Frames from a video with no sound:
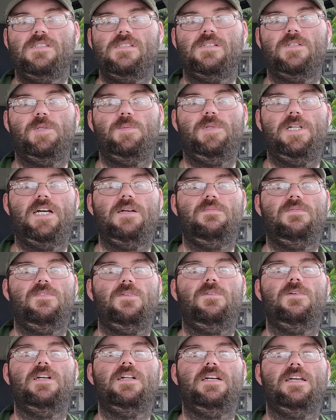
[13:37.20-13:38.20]
that are to blame
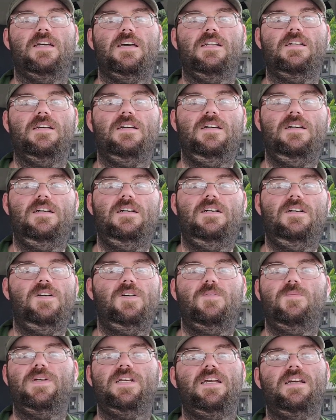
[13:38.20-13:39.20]
for it again.
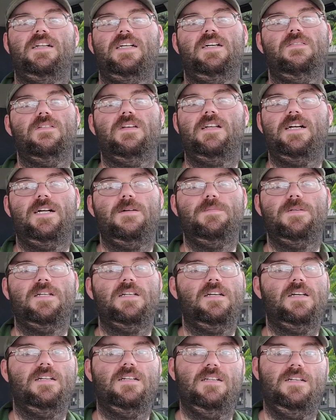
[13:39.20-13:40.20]
We can't have that happen
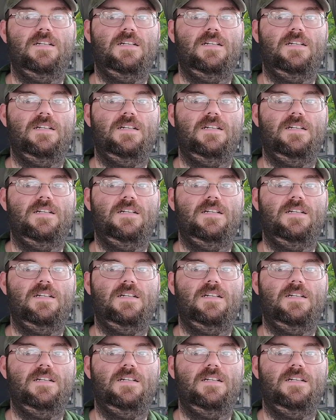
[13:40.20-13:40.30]
again.